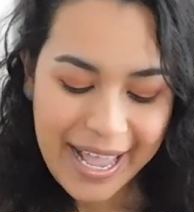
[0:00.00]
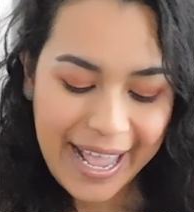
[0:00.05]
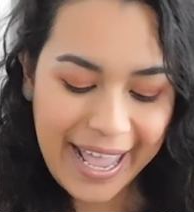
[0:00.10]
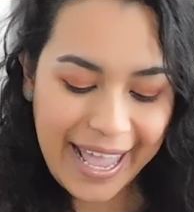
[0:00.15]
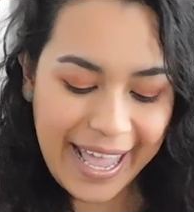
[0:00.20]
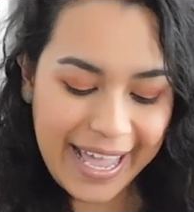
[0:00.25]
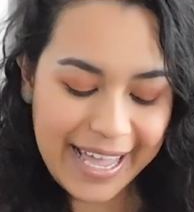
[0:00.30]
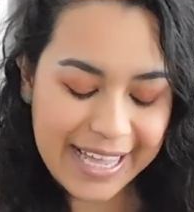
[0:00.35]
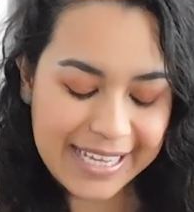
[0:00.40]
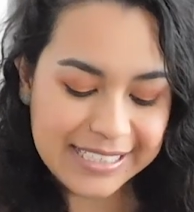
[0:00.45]

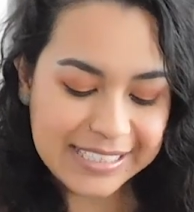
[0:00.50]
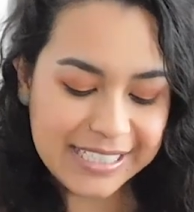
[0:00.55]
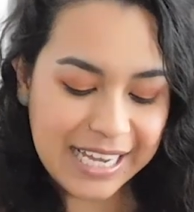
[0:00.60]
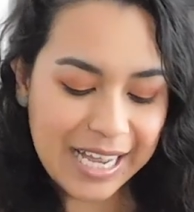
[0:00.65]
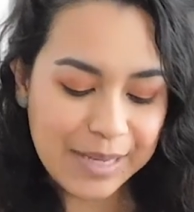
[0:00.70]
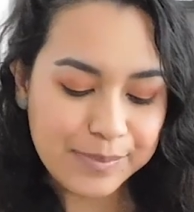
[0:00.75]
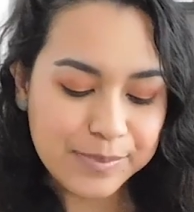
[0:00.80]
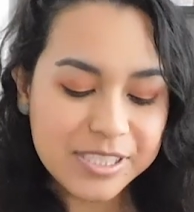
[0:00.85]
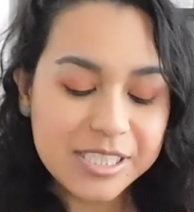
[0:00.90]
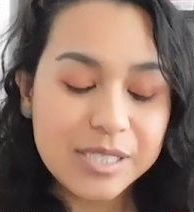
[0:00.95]
and
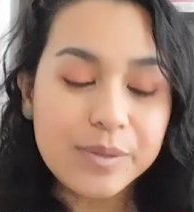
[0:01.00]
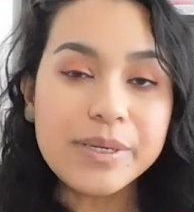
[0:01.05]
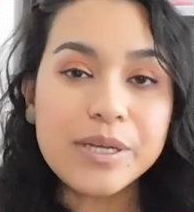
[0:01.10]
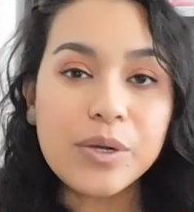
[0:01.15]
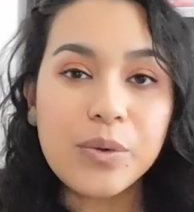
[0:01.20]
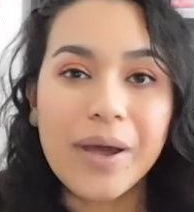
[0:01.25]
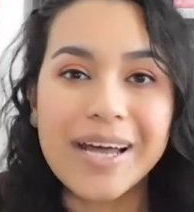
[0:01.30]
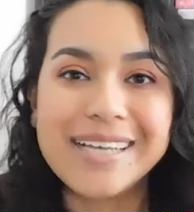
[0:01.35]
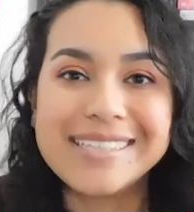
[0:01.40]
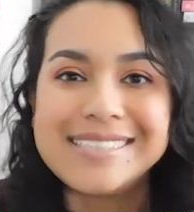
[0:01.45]
she
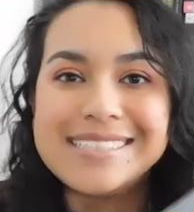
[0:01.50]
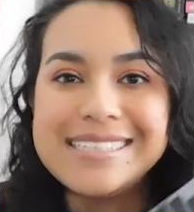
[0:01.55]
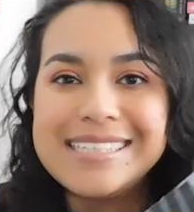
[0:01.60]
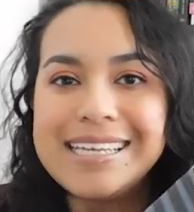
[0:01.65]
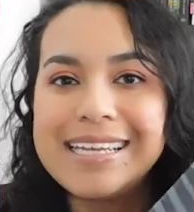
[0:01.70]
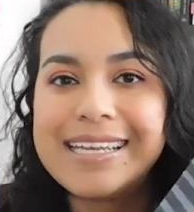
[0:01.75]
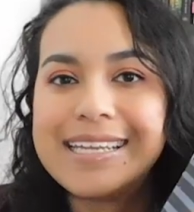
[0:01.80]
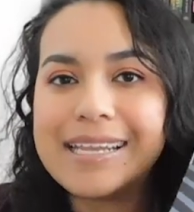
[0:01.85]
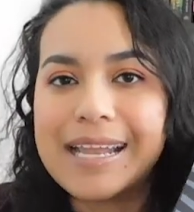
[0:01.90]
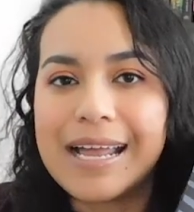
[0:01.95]

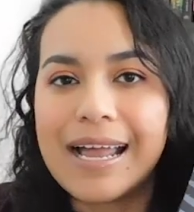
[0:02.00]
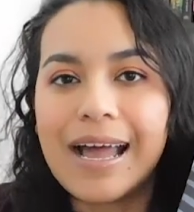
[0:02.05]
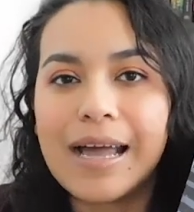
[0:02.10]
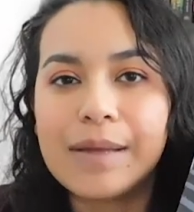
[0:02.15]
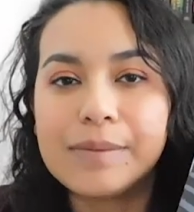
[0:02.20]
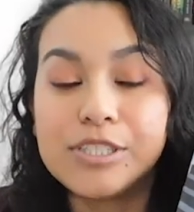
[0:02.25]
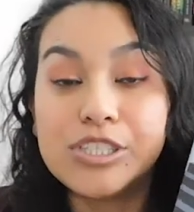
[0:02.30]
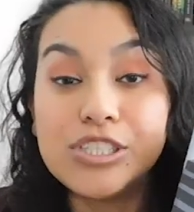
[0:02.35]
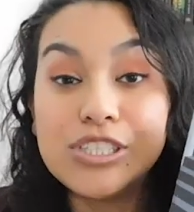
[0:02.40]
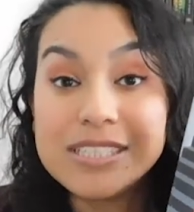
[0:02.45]
requested
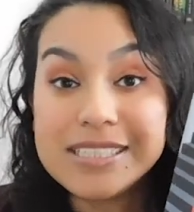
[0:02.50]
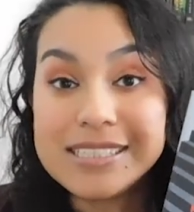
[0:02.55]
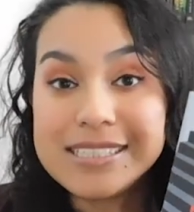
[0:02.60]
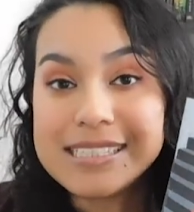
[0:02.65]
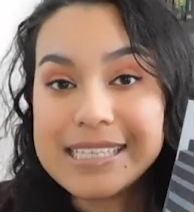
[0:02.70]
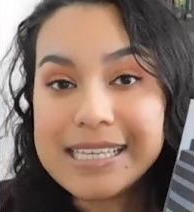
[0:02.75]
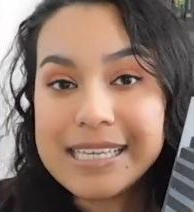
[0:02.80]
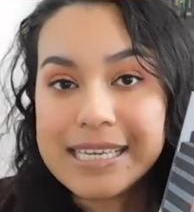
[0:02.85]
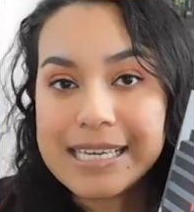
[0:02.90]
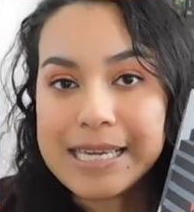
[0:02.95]
to
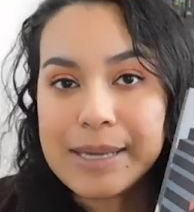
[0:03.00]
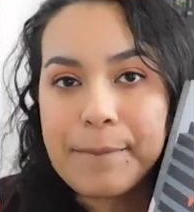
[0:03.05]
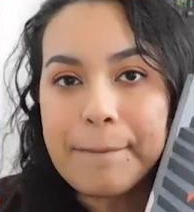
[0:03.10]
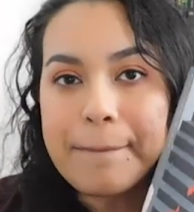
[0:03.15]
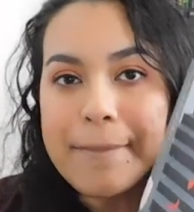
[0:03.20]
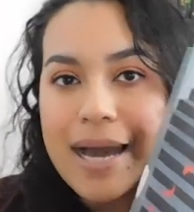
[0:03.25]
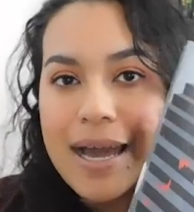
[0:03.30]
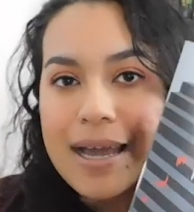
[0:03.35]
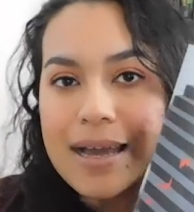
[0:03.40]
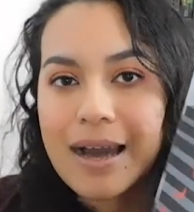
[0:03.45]
see
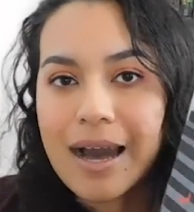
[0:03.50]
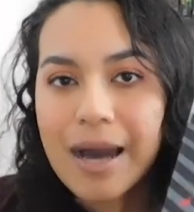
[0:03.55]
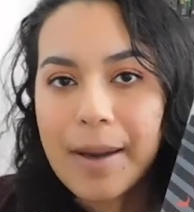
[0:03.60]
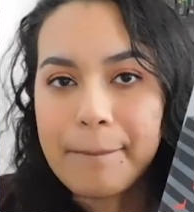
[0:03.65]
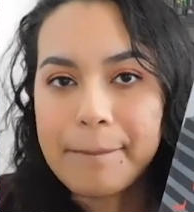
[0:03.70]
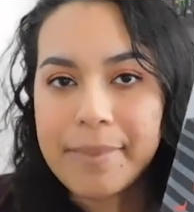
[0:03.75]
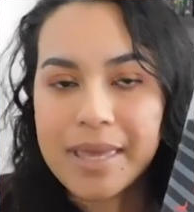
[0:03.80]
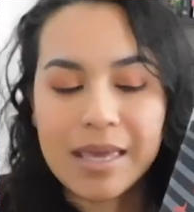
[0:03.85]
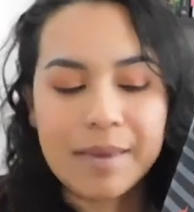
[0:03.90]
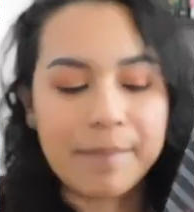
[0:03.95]
my
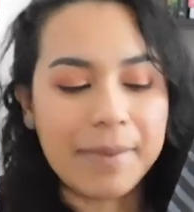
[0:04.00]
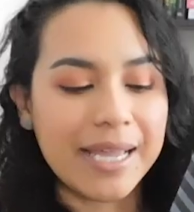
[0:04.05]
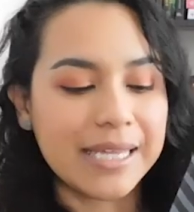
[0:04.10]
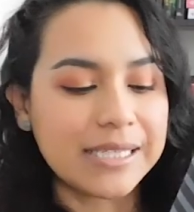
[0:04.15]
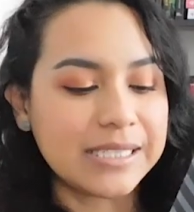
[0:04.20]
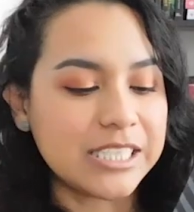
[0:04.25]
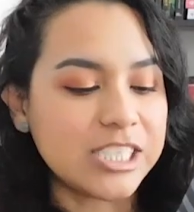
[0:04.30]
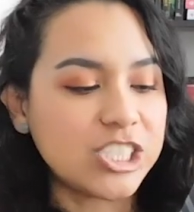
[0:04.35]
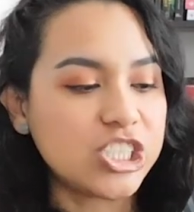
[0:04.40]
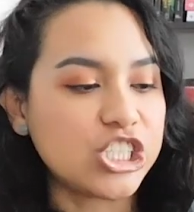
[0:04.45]
copy, my
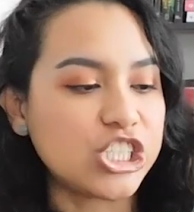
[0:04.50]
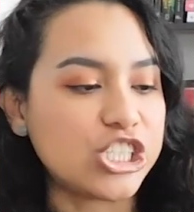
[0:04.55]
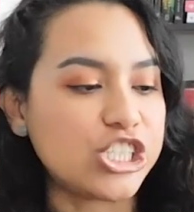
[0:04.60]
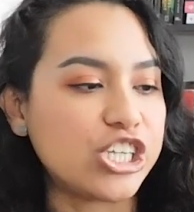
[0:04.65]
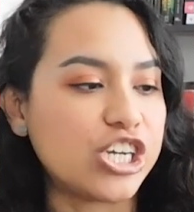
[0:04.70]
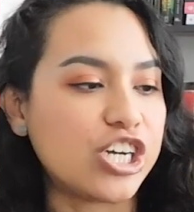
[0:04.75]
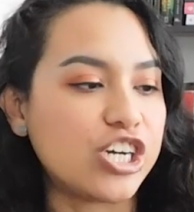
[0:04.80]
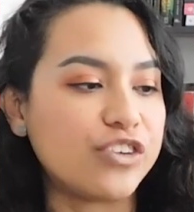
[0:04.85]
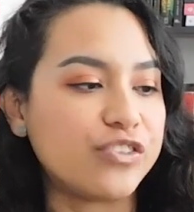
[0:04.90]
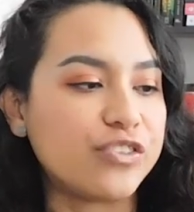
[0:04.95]
edition
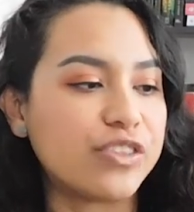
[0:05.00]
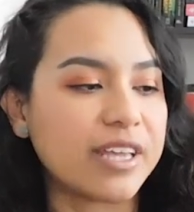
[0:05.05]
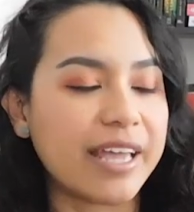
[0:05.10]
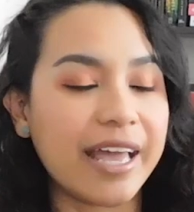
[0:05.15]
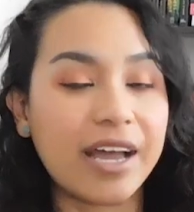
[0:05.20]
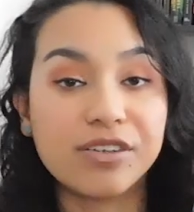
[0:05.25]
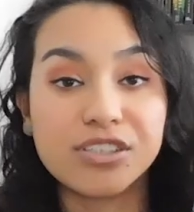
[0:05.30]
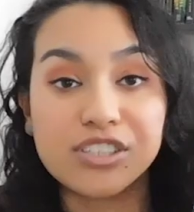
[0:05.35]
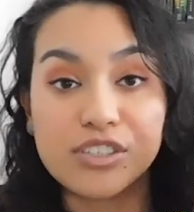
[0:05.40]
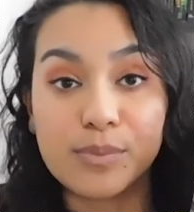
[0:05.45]
of the
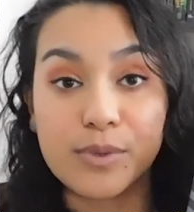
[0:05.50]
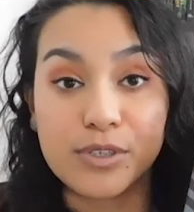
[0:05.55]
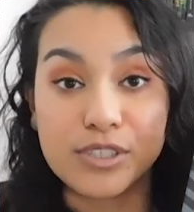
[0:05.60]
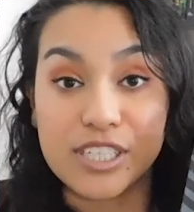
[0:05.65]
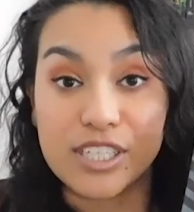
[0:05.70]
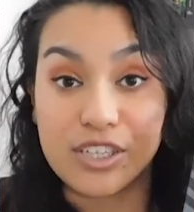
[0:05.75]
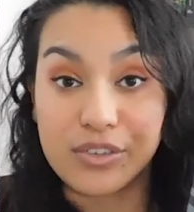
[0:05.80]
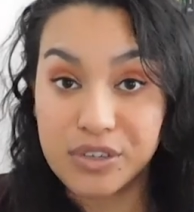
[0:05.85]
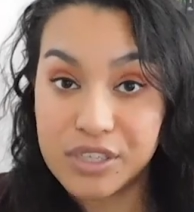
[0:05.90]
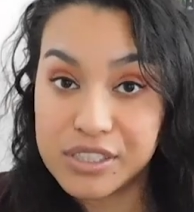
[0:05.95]
Count of
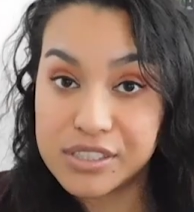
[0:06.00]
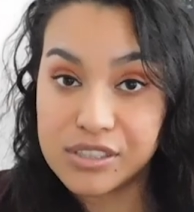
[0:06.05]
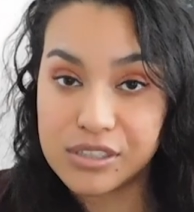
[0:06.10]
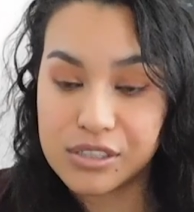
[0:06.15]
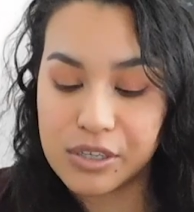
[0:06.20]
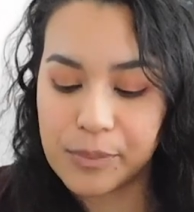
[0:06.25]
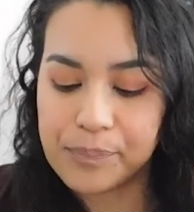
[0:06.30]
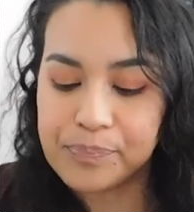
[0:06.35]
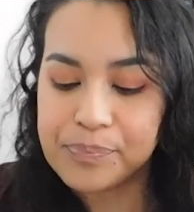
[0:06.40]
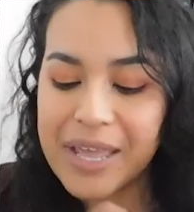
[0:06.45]
Monte Cristo.